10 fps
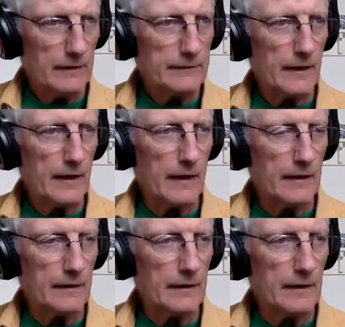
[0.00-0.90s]

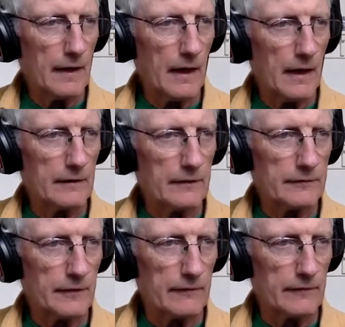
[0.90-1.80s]
10, 9,
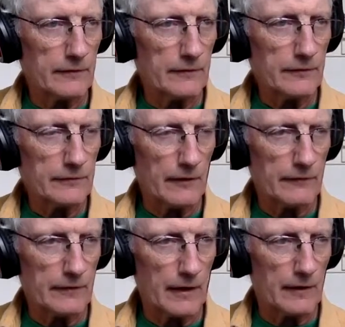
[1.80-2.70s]
7,
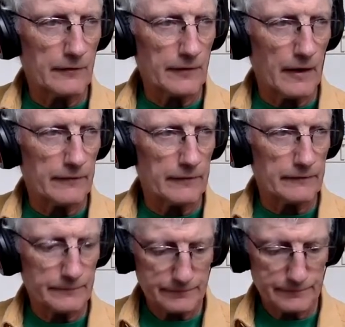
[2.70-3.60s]
7, 9, 7.